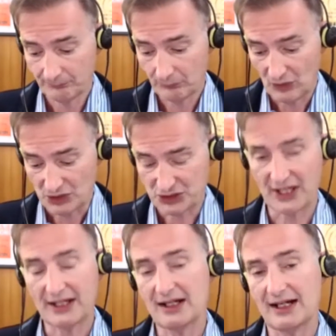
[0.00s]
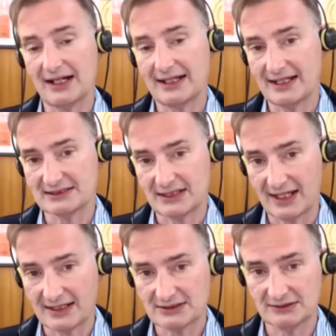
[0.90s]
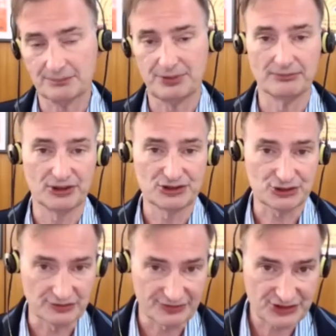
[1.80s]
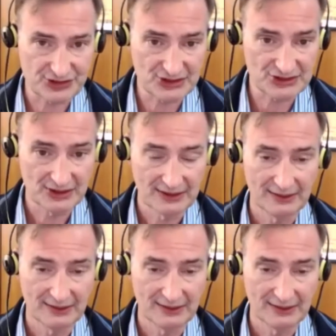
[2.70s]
Shanghai has excellent public services.